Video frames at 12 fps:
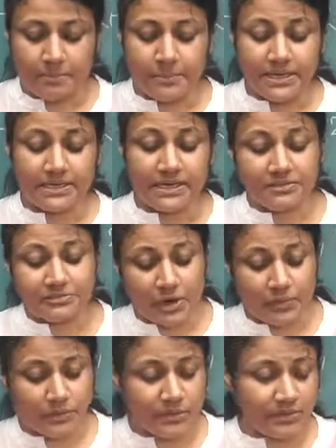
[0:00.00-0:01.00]
but he
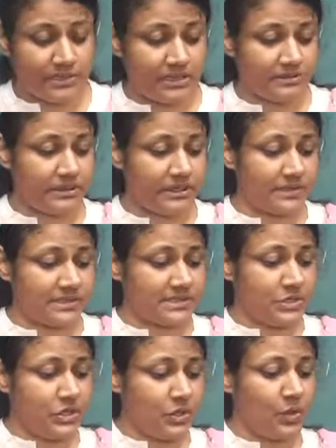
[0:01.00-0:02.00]
found out there there was
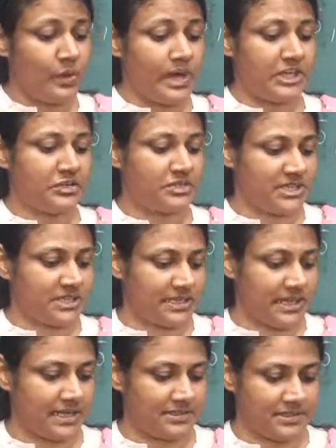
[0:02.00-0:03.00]
no accusation
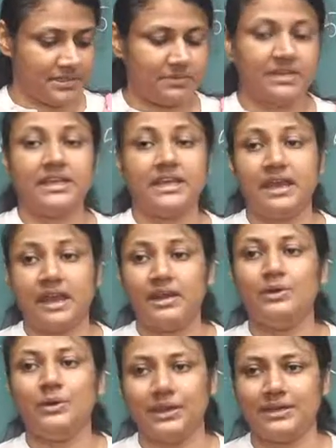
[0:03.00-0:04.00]
against him, and he had
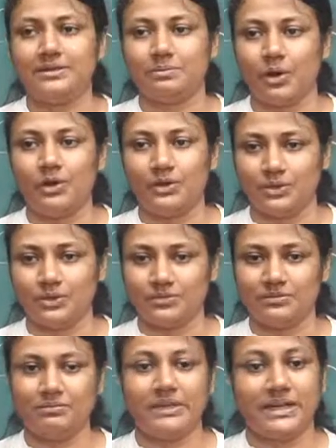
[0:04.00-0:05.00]
to let Paul go,
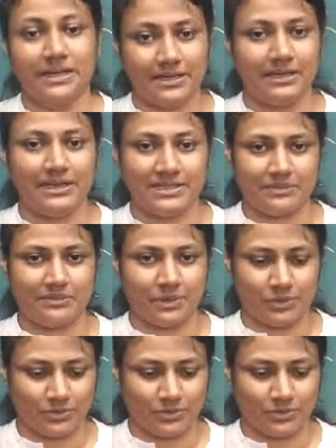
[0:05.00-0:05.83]
but he didn't let him go.